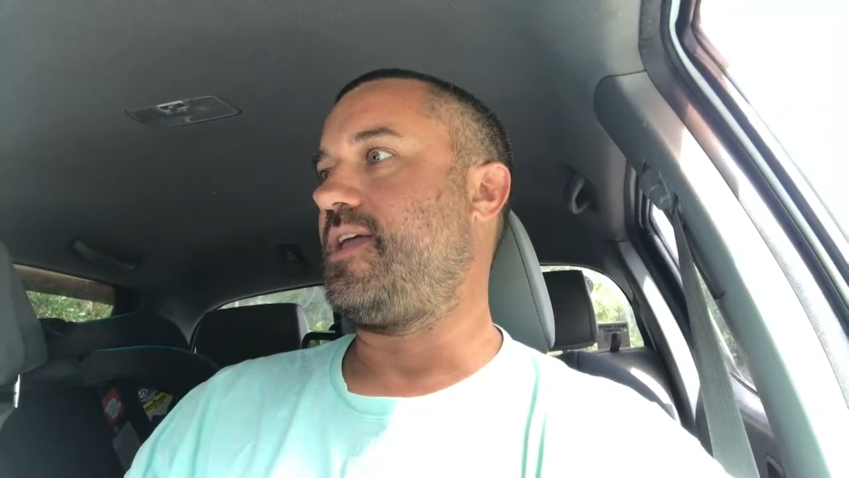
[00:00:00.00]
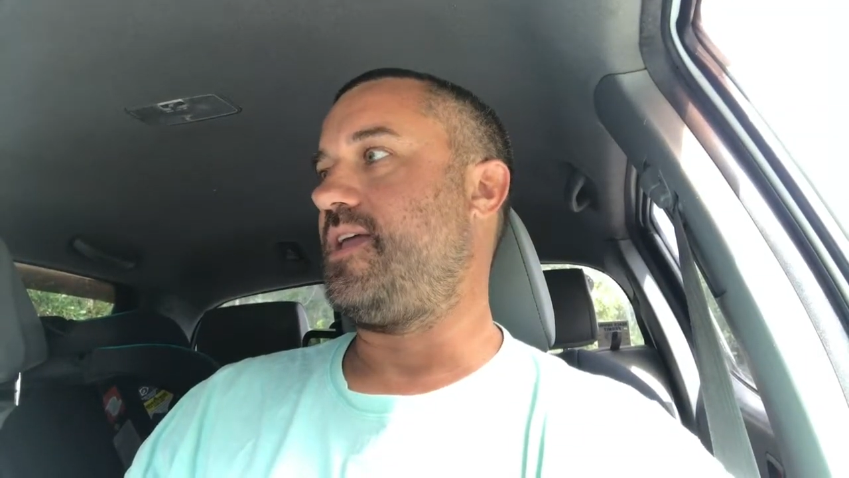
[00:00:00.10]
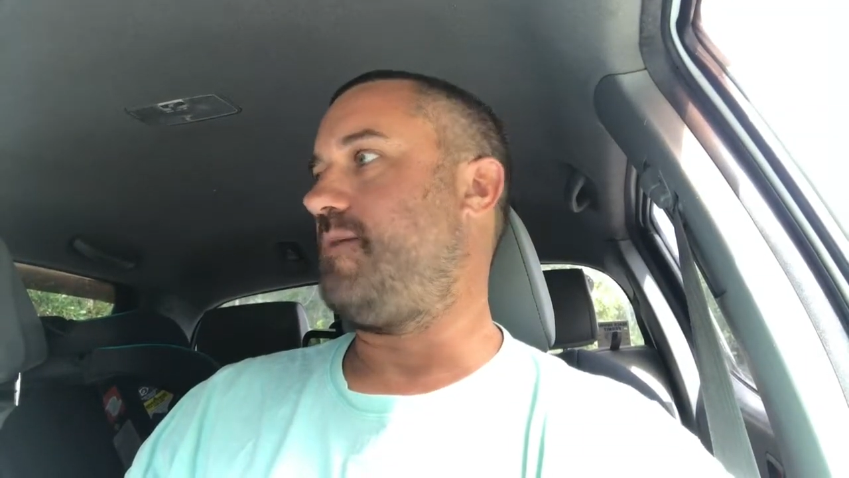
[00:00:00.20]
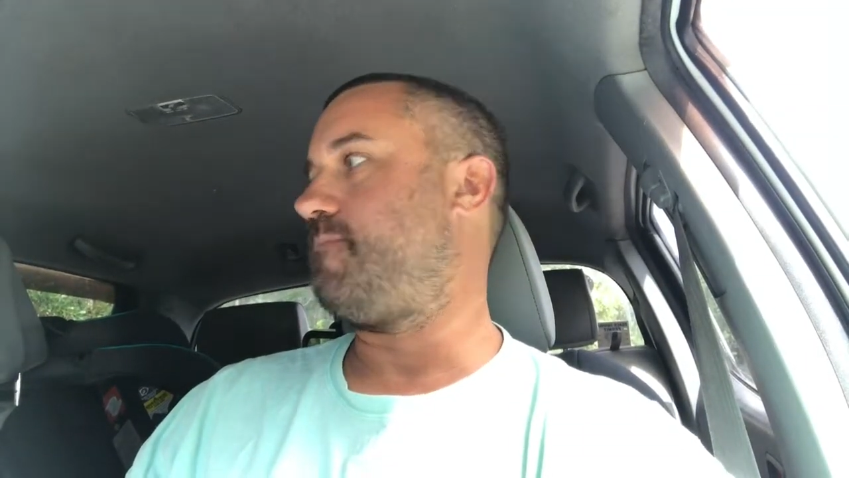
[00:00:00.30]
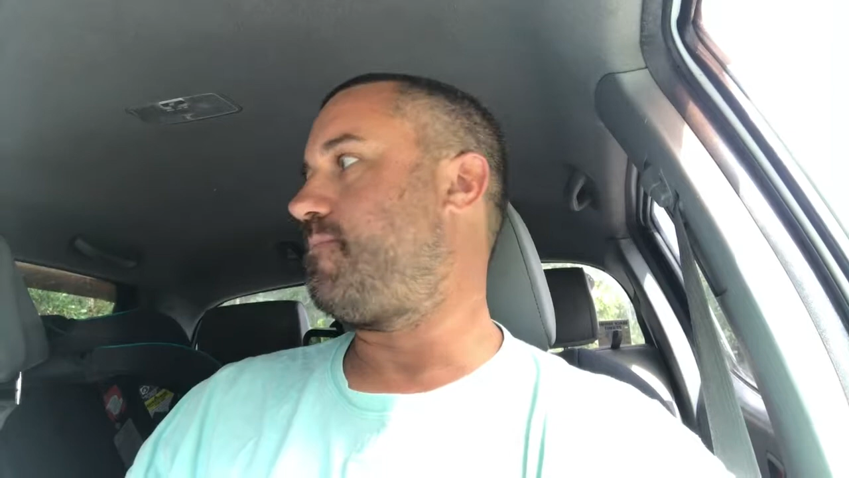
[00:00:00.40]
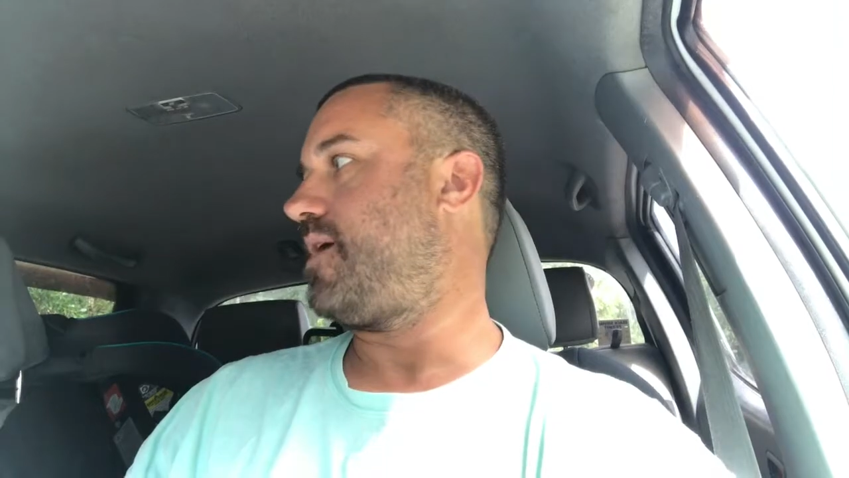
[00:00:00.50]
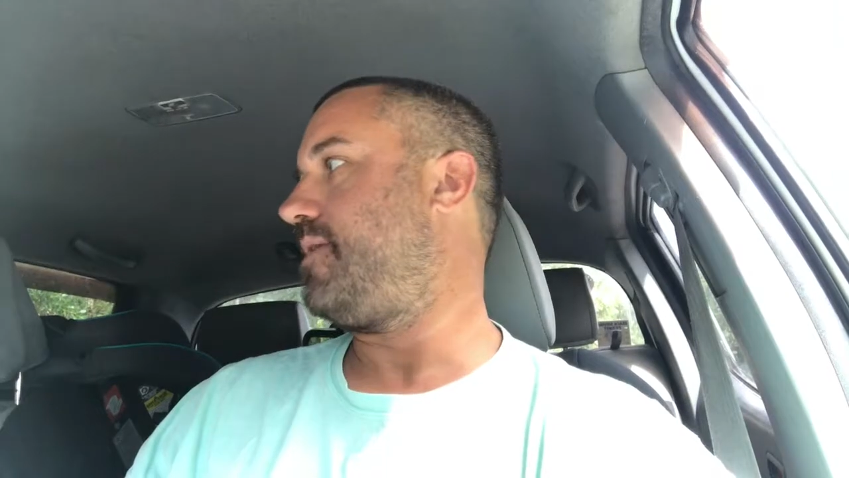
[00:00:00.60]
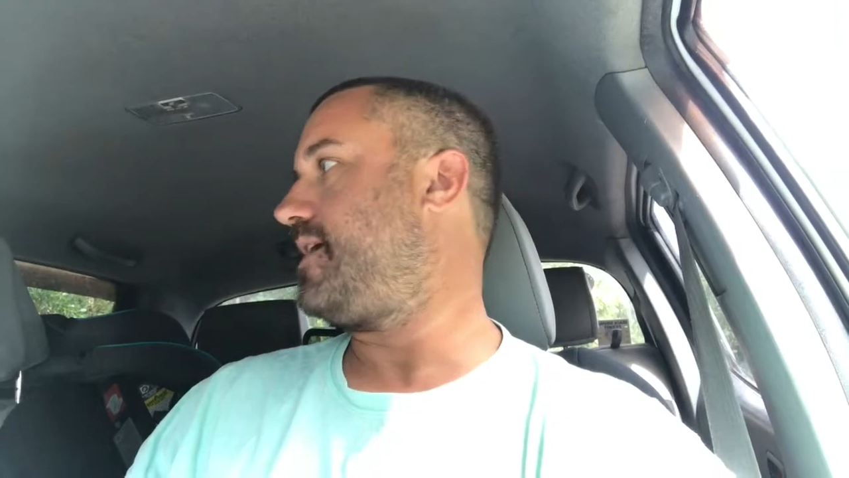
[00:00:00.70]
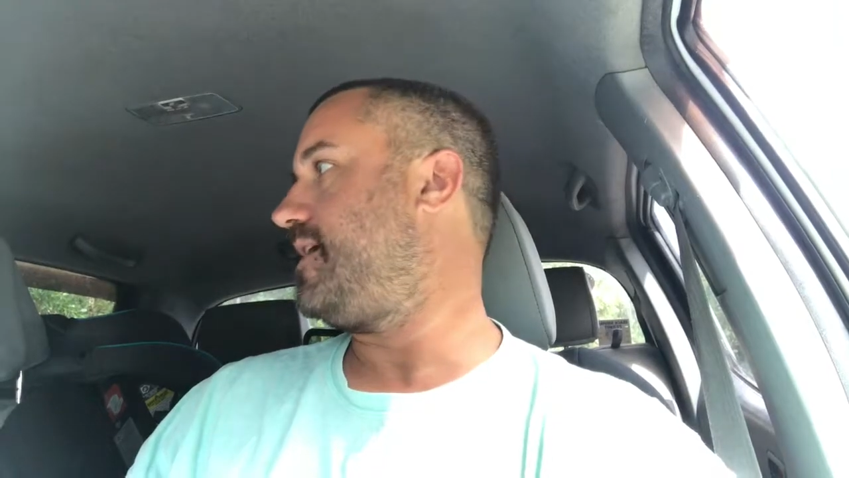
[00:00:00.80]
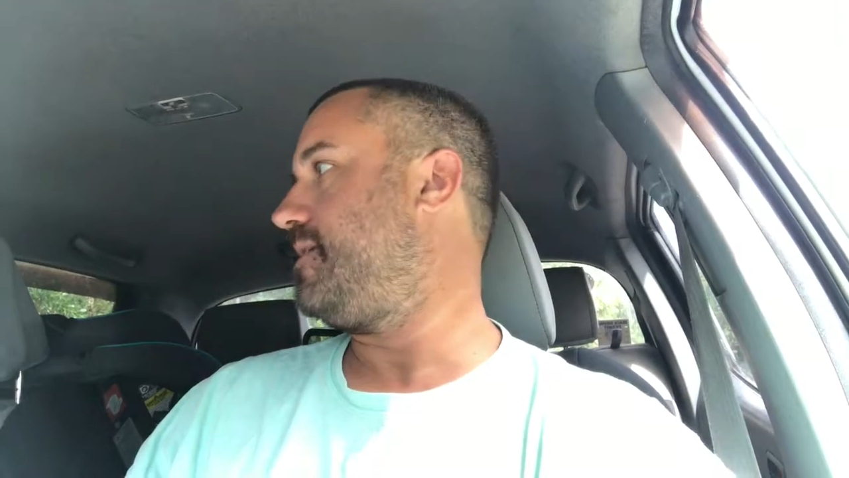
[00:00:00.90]
you
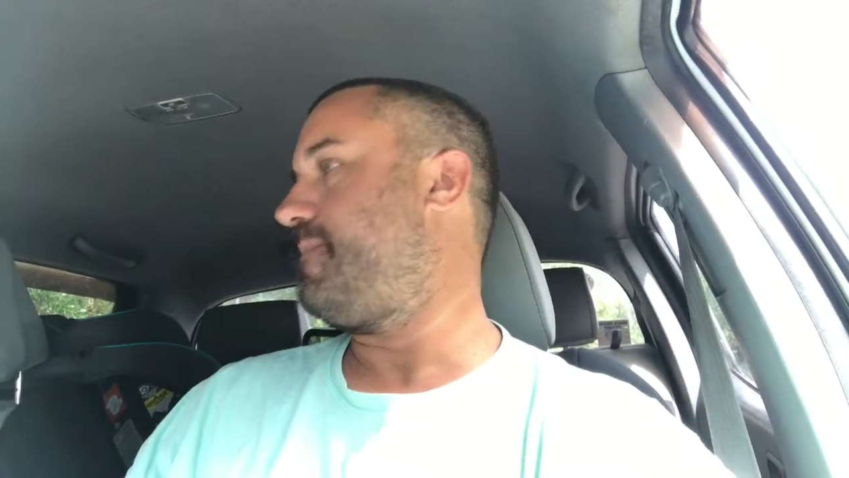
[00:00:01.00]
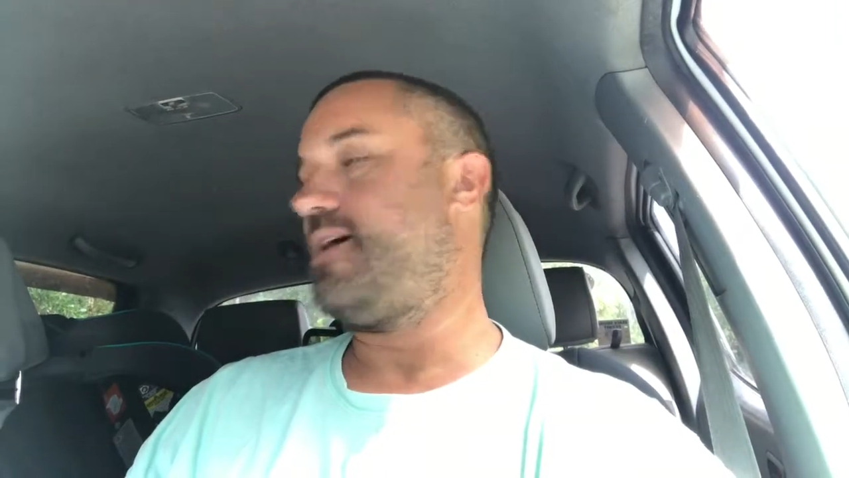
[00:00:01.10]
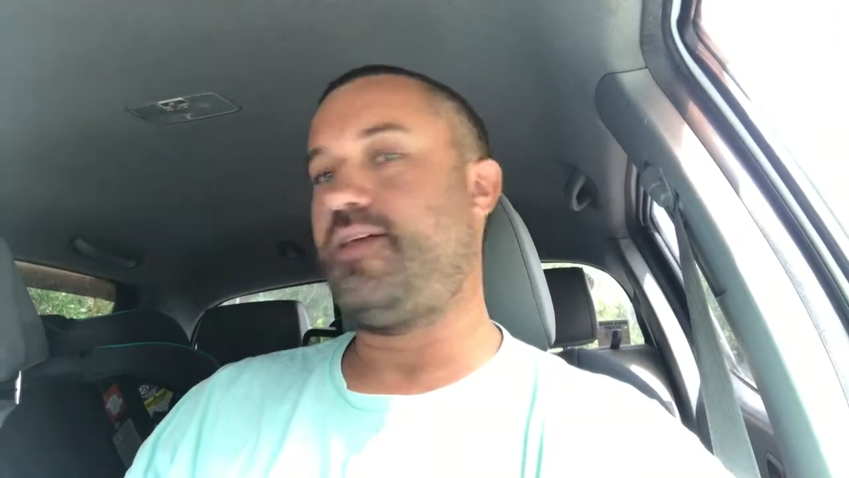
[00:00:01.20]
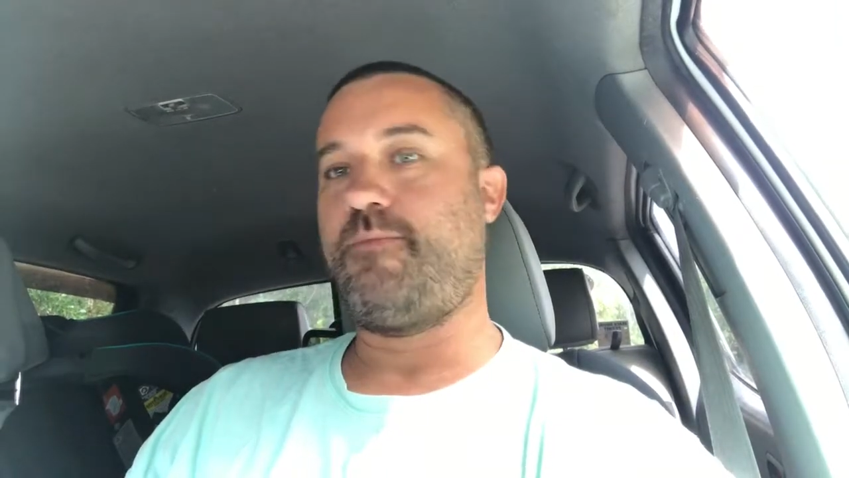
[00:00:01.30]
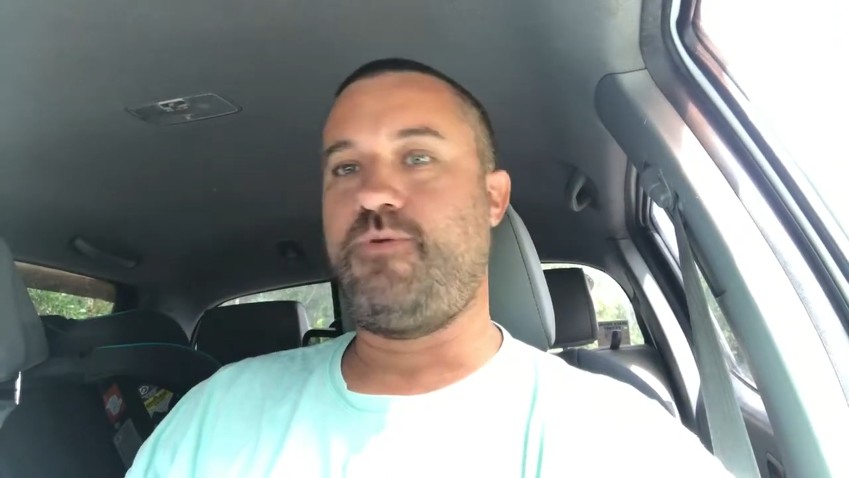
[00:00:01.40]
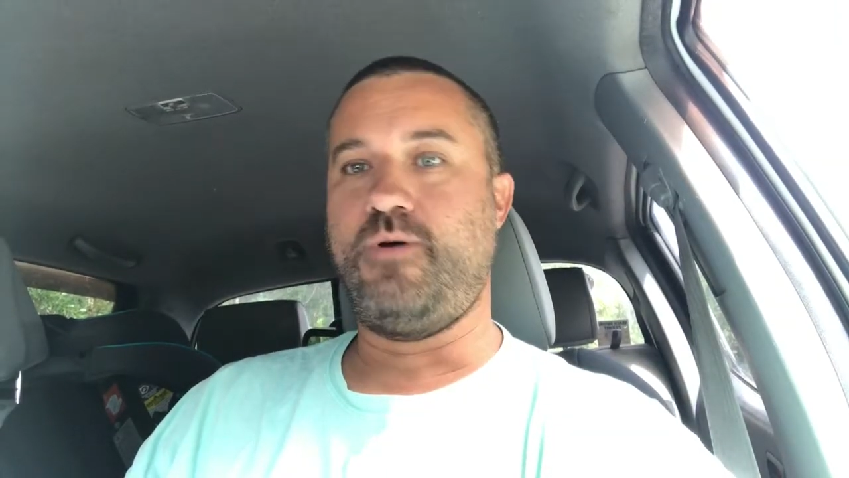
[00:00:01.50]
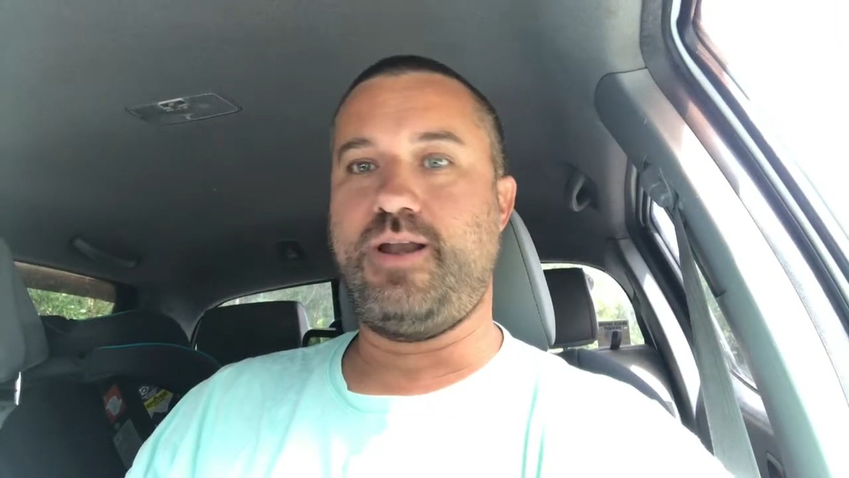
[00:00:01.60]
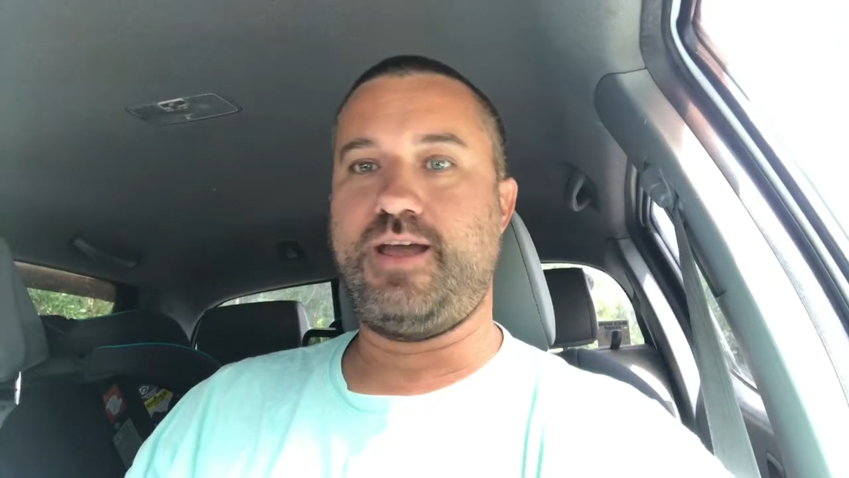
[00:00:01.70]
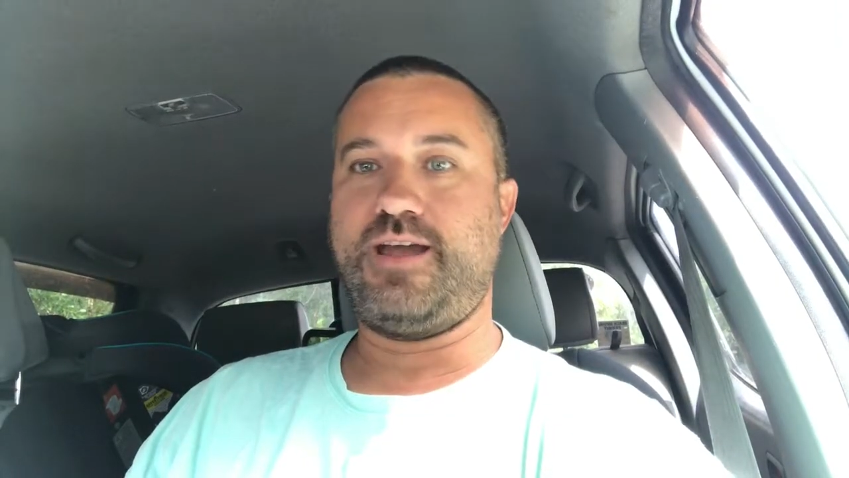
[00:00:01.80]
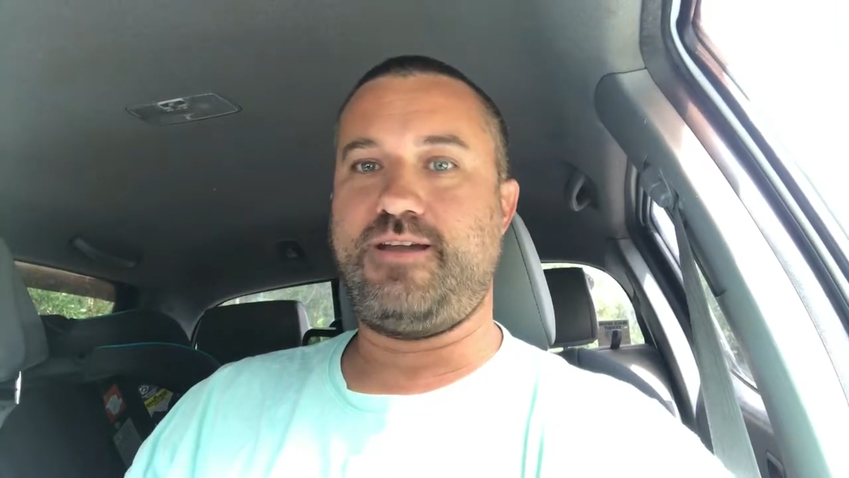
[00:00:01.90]
probably getting about that
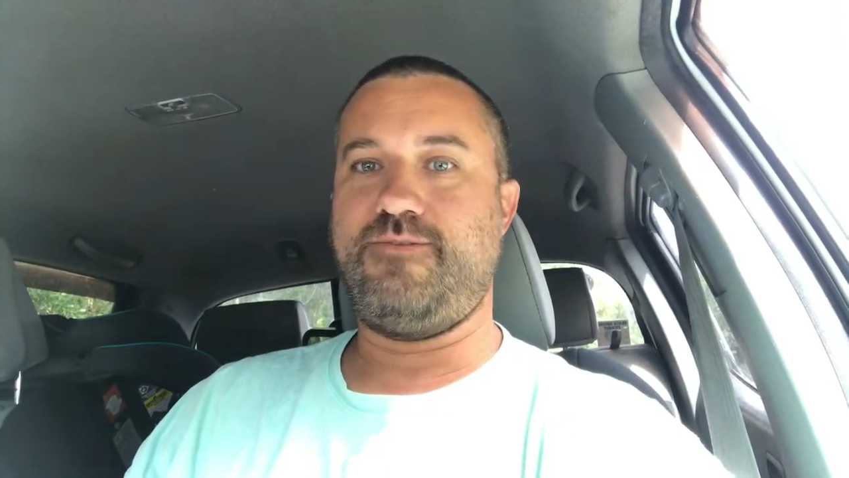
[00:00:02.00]
point now.